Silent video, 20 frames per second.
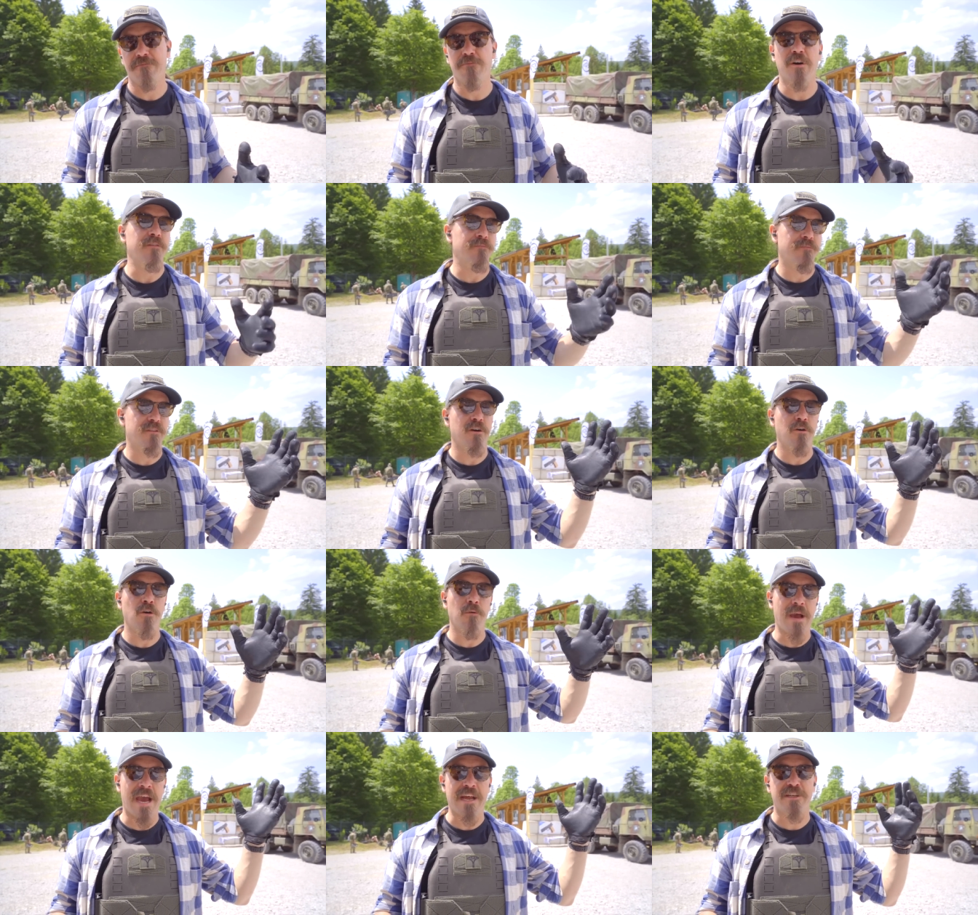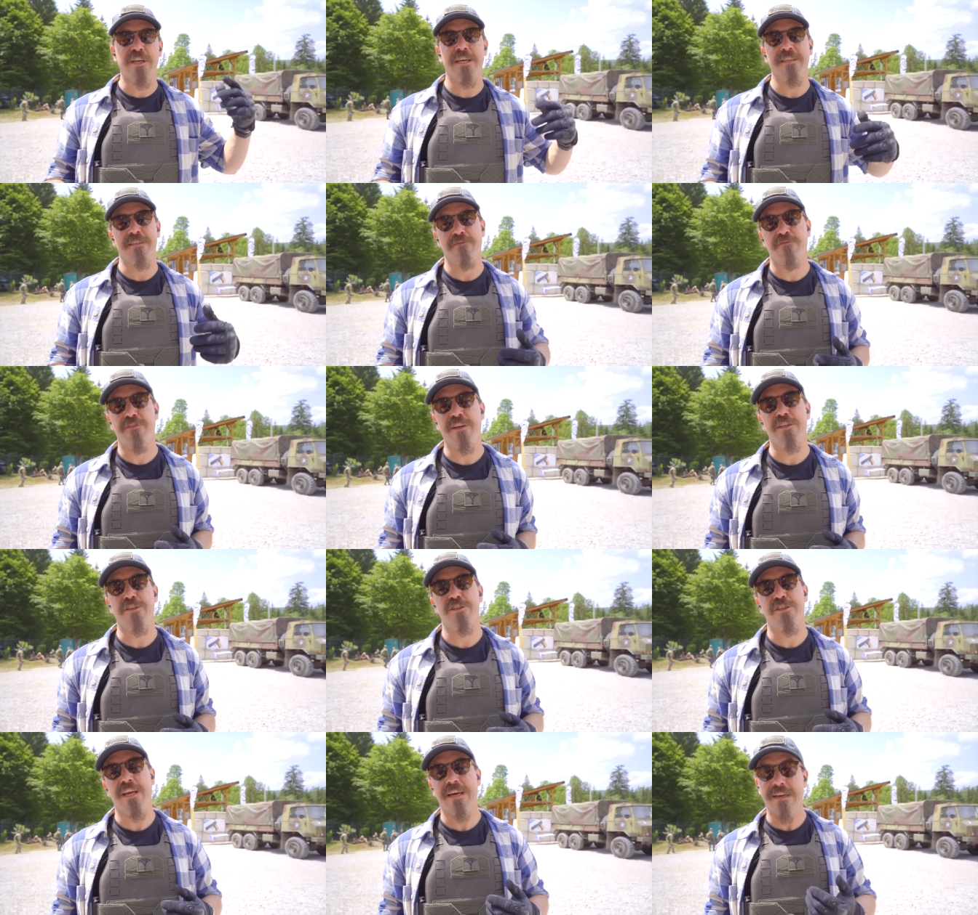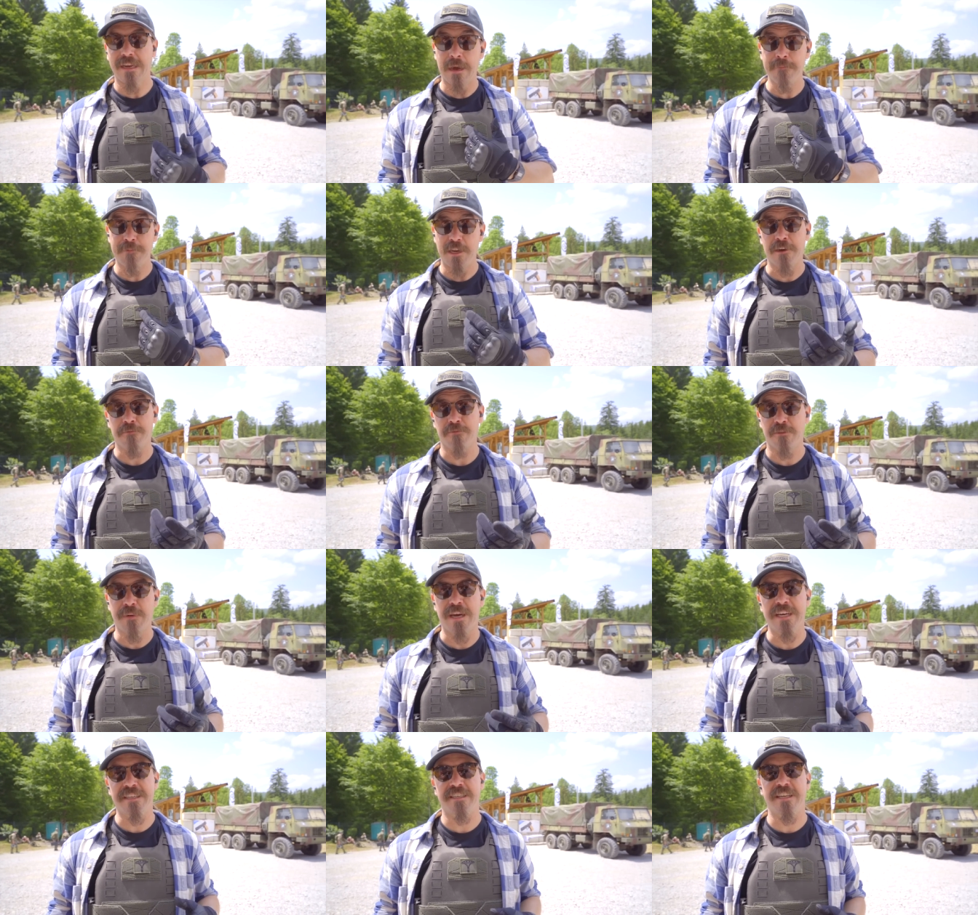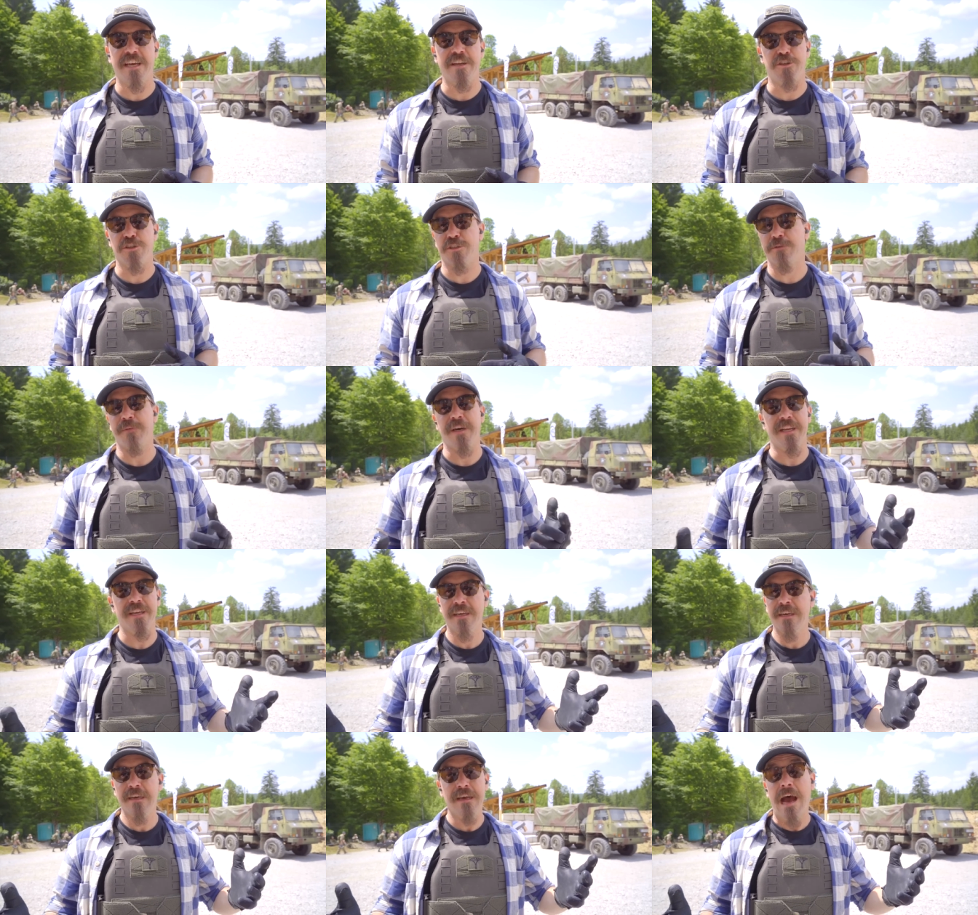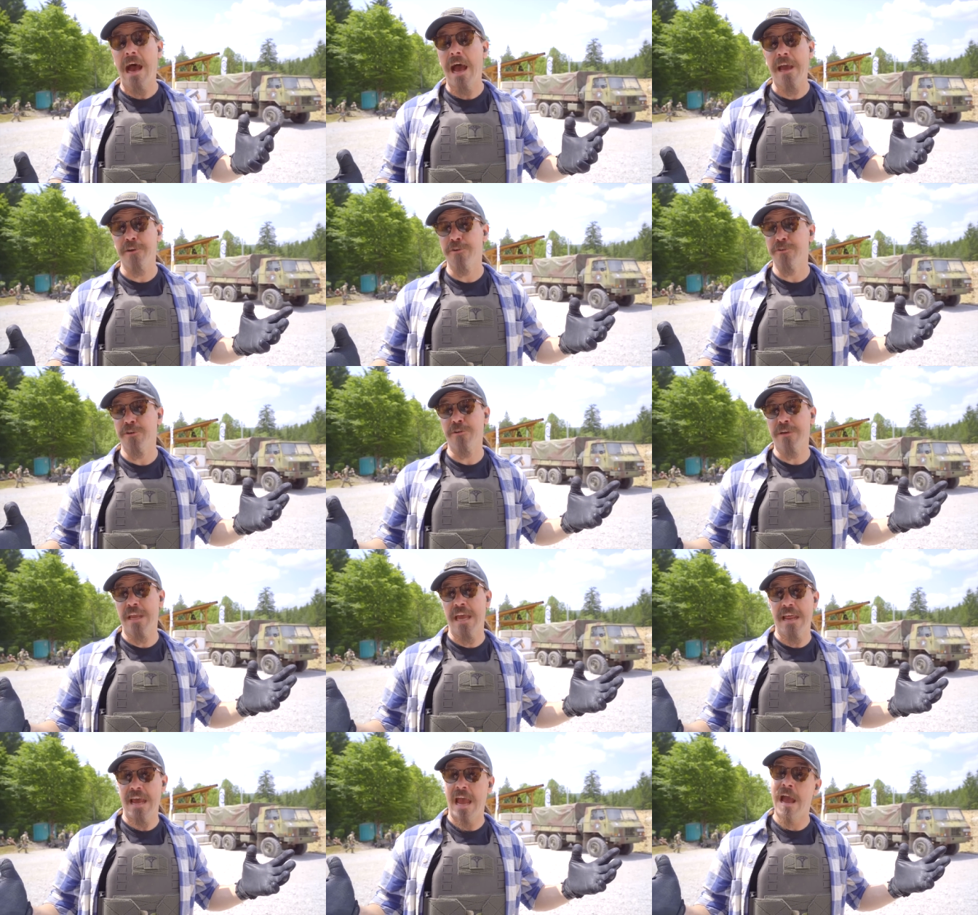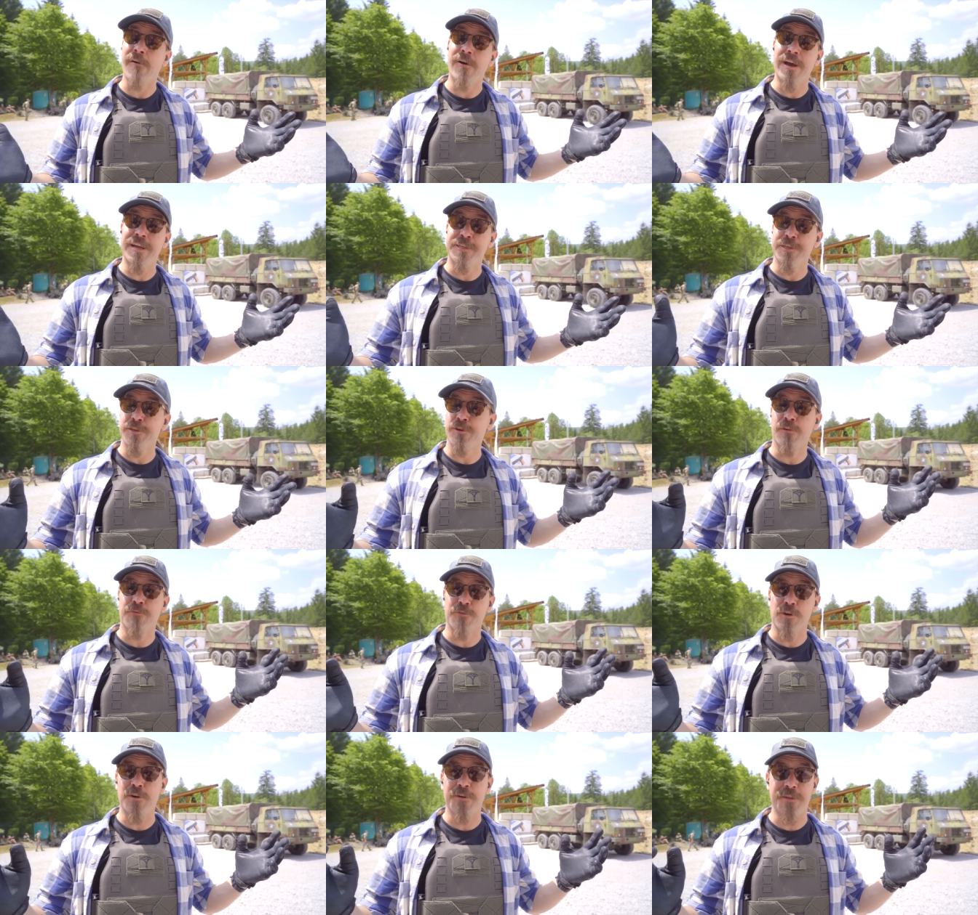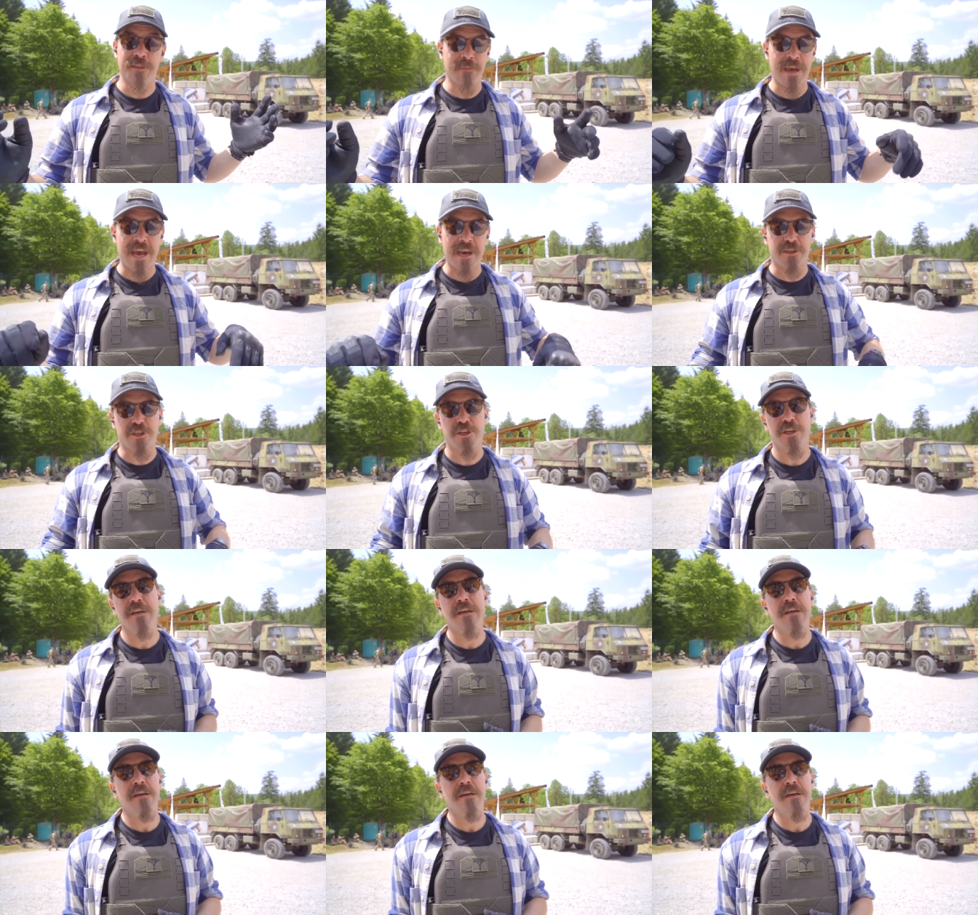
Well, the whole match hasn't finished yet. I'm done with my stages, but I don't know yet how I did overall in the match.